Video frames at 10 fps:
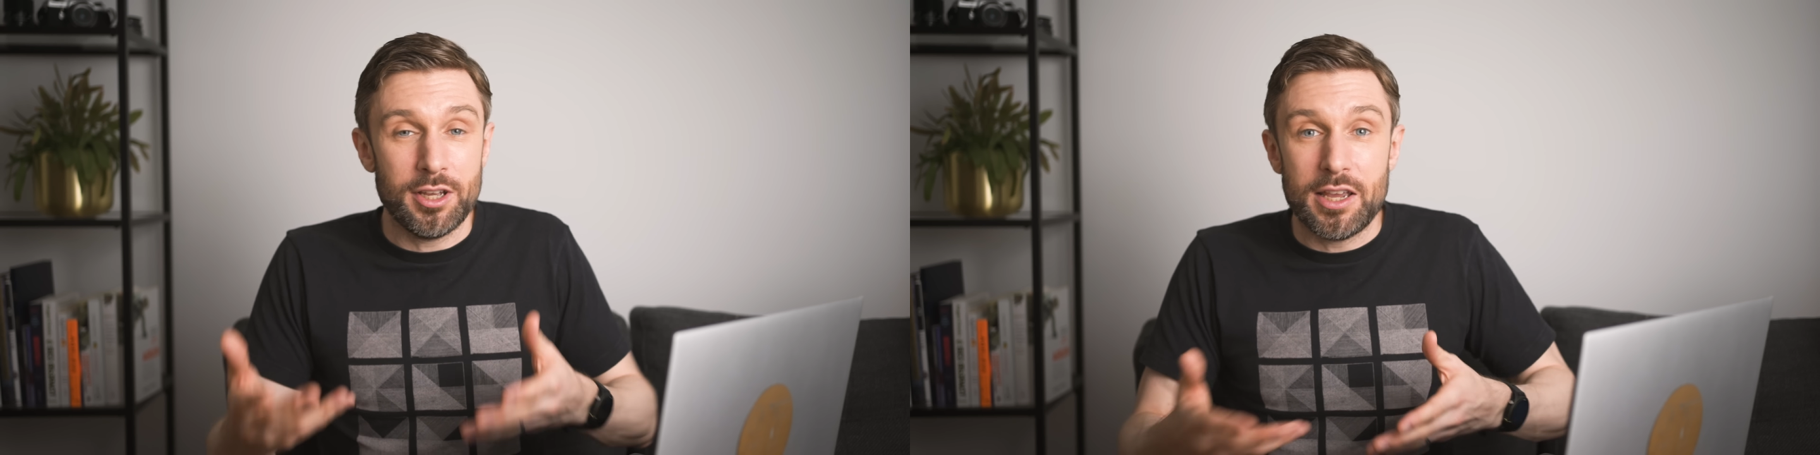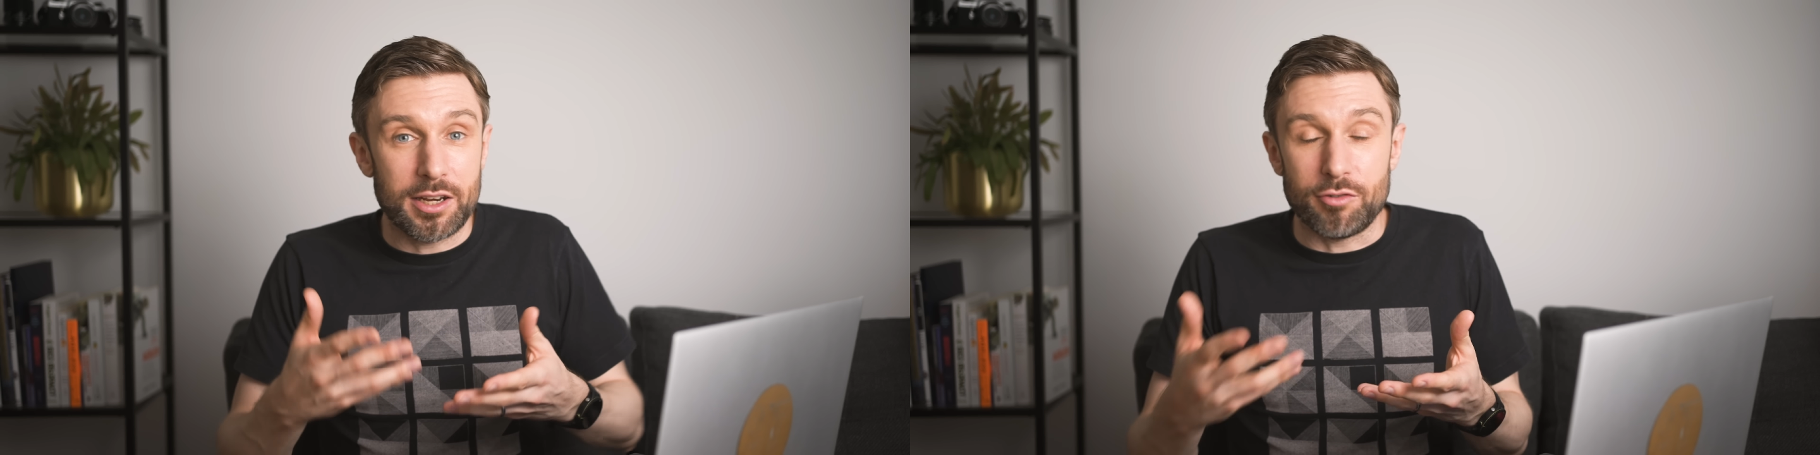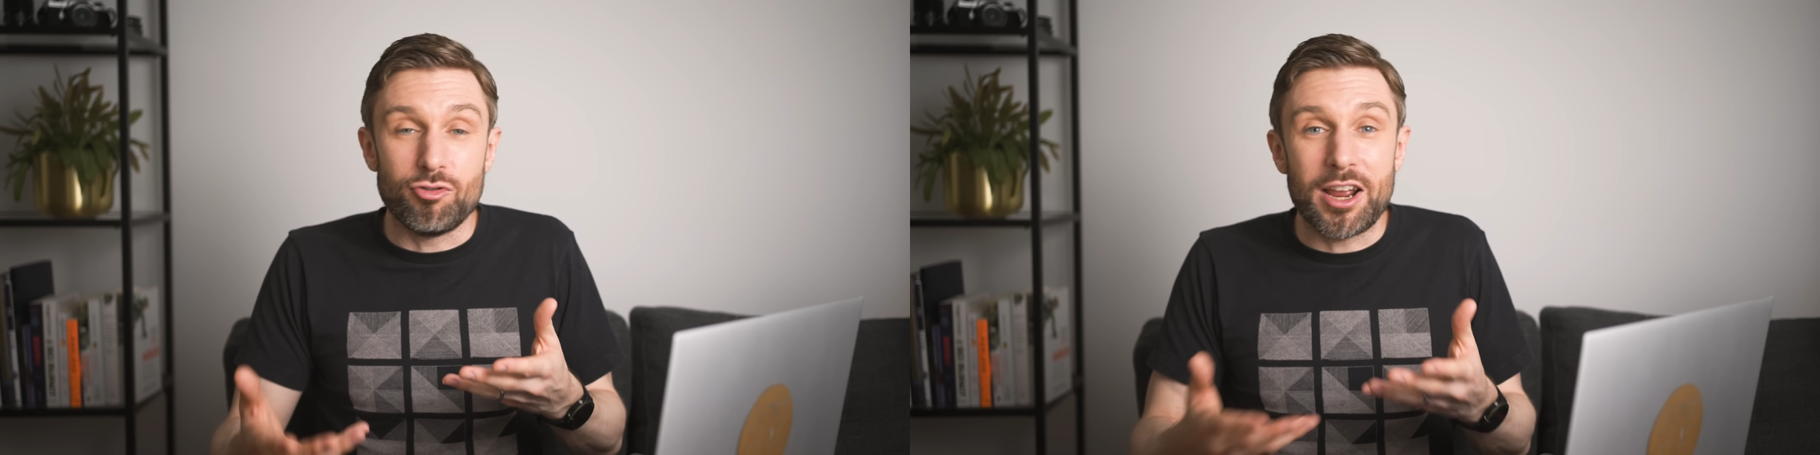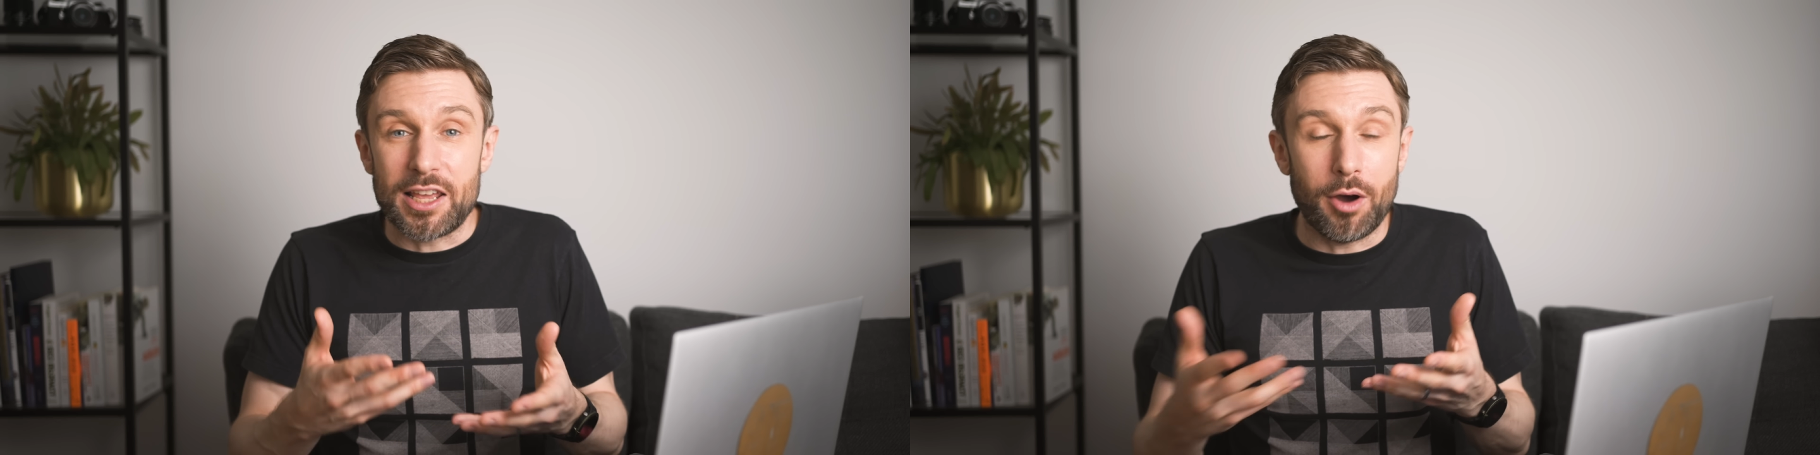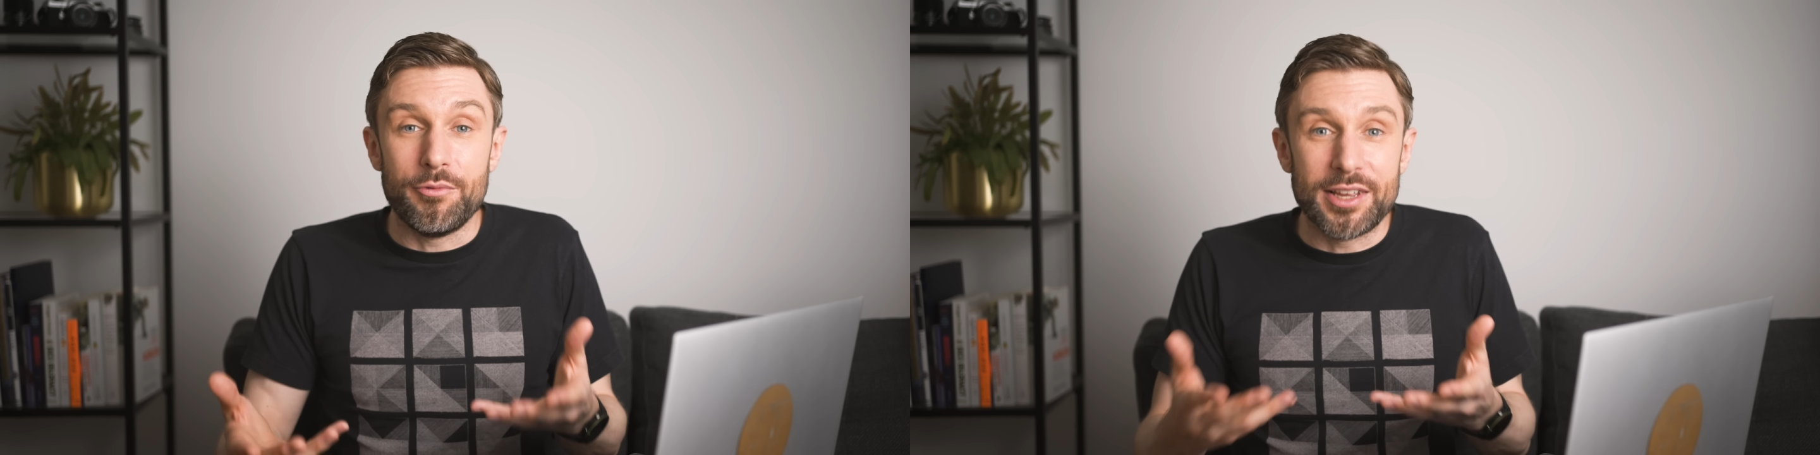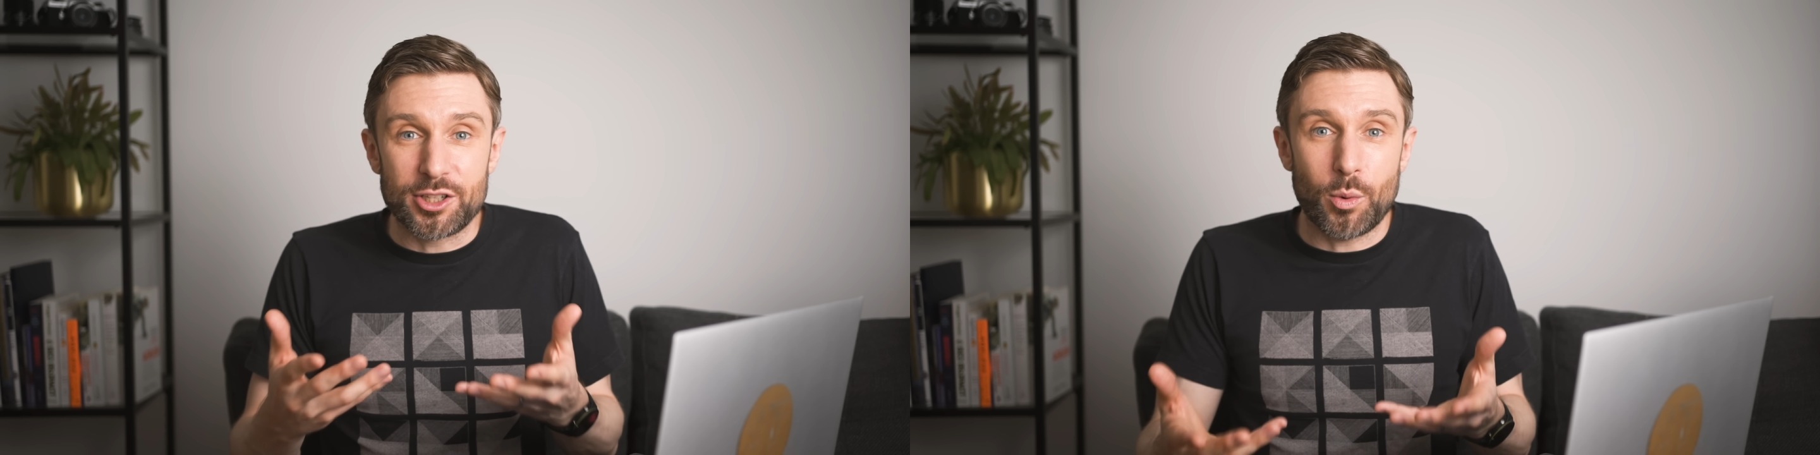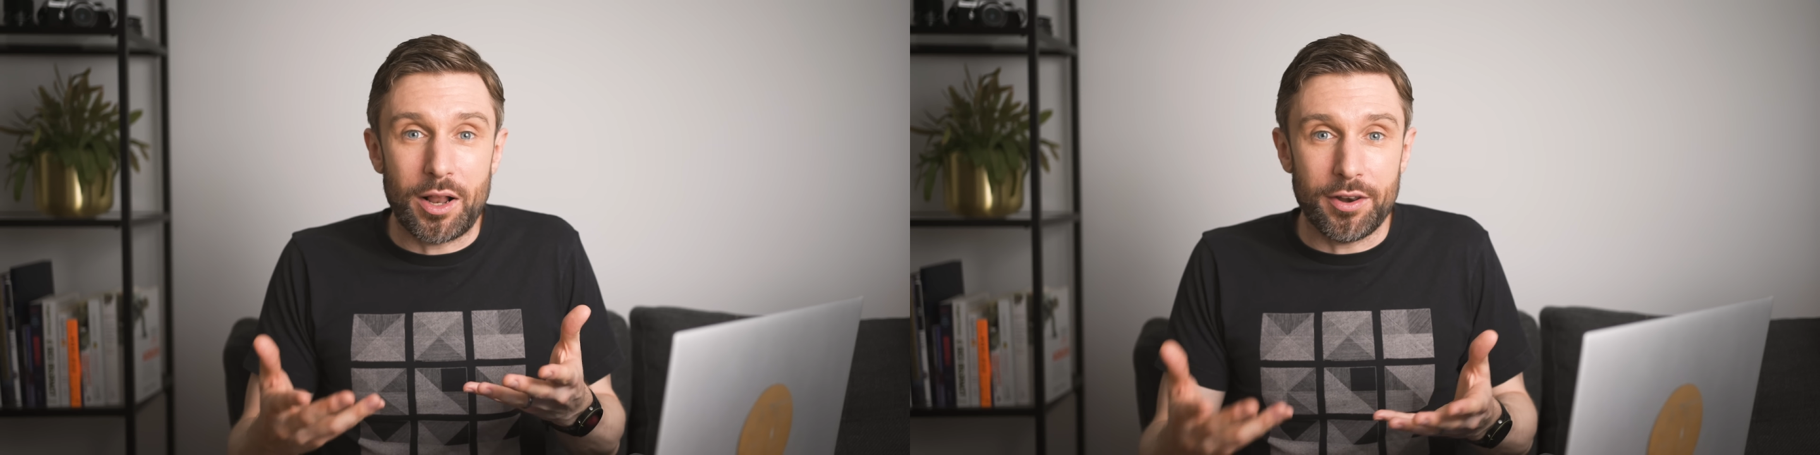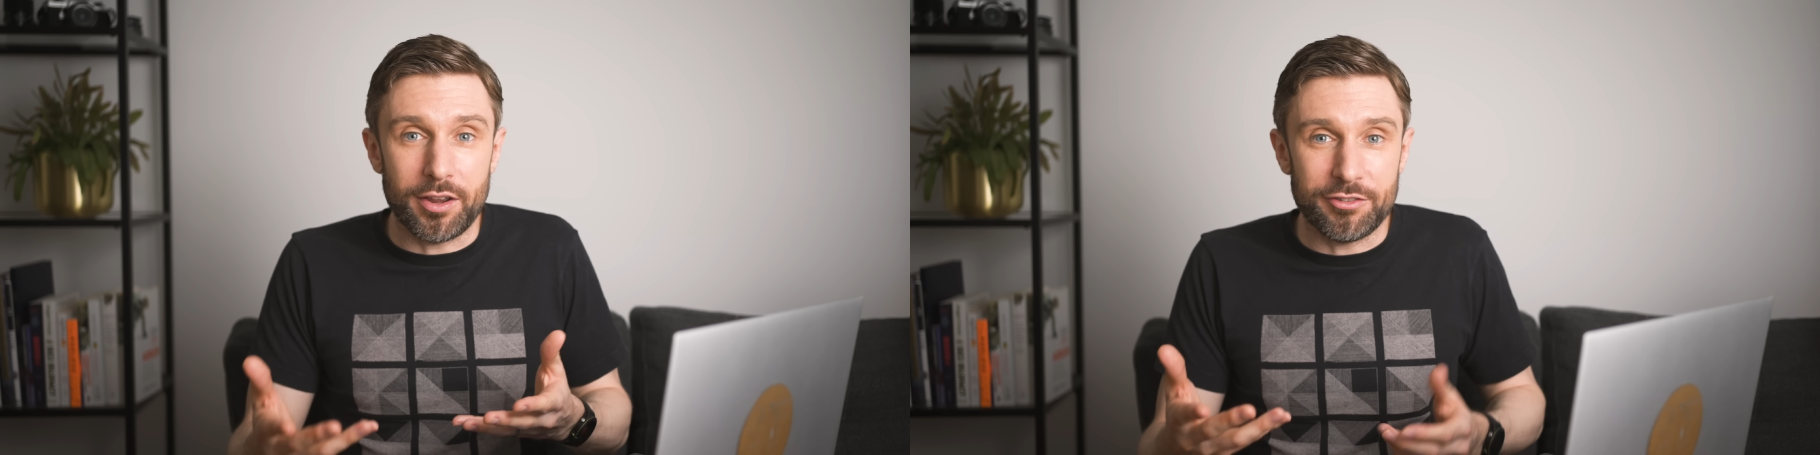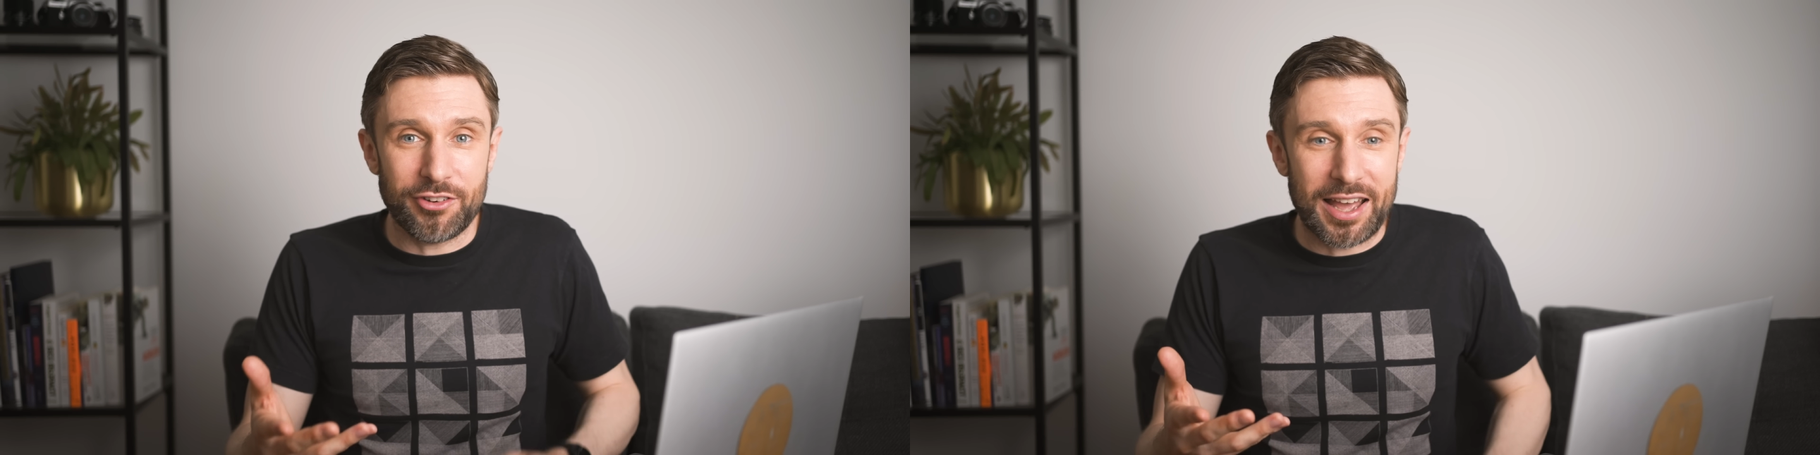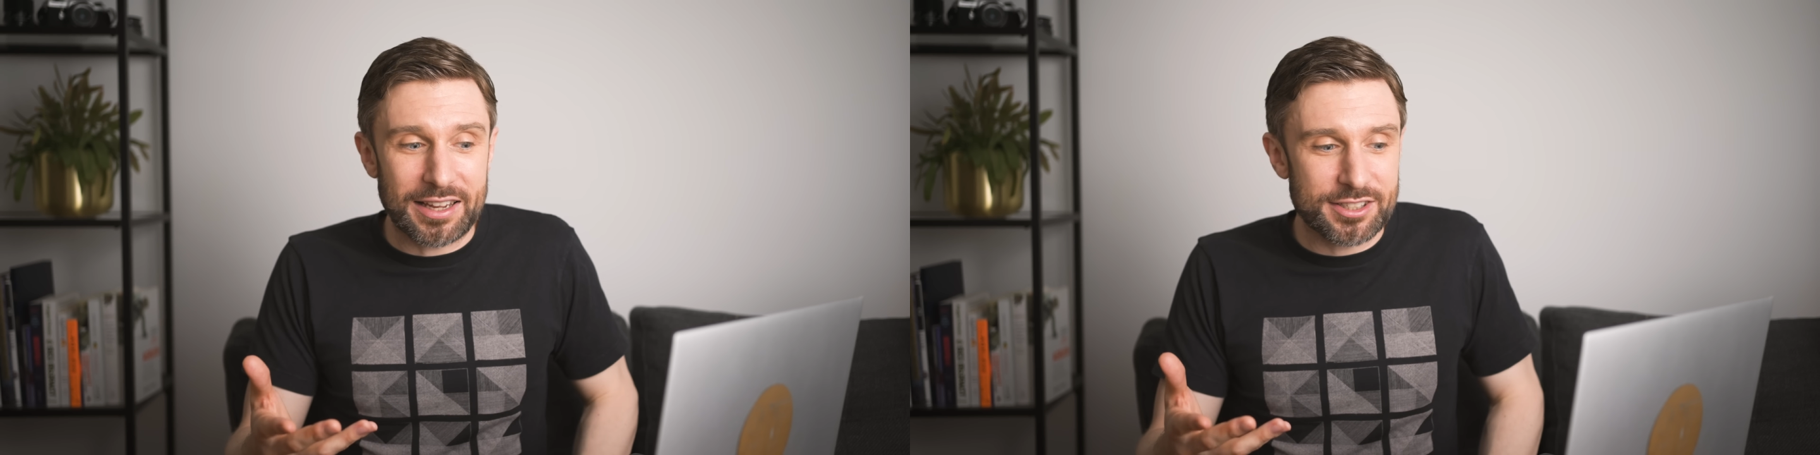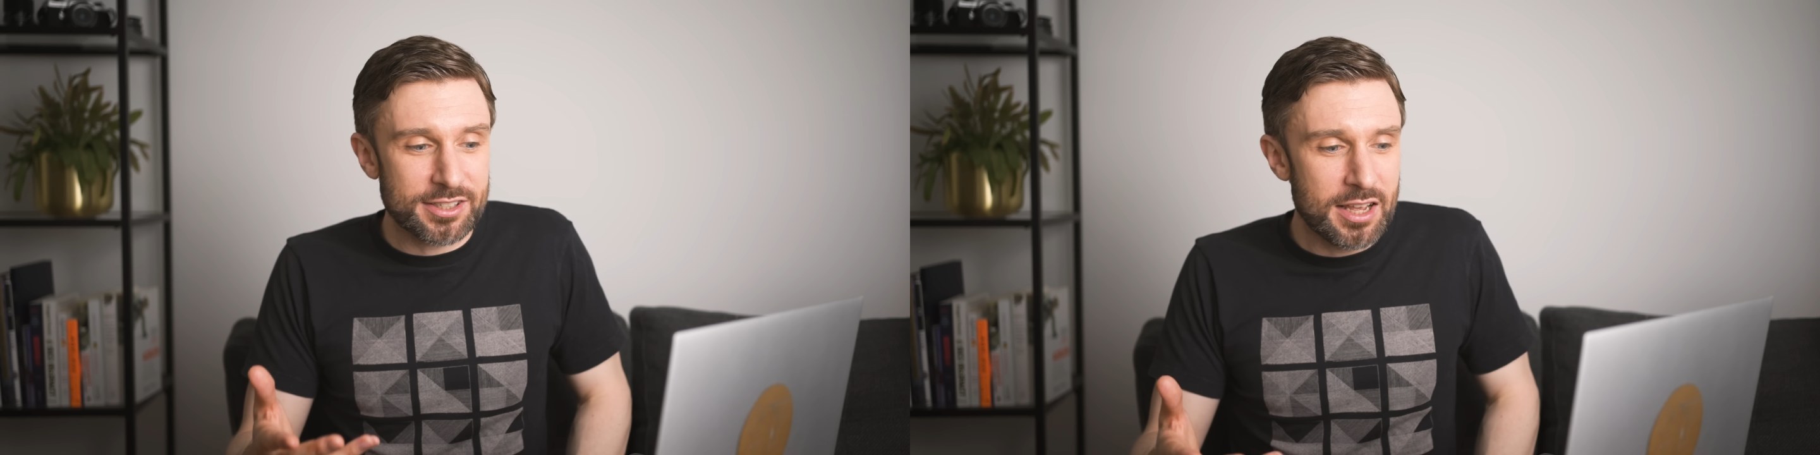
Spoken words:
really obvious, well-known facts.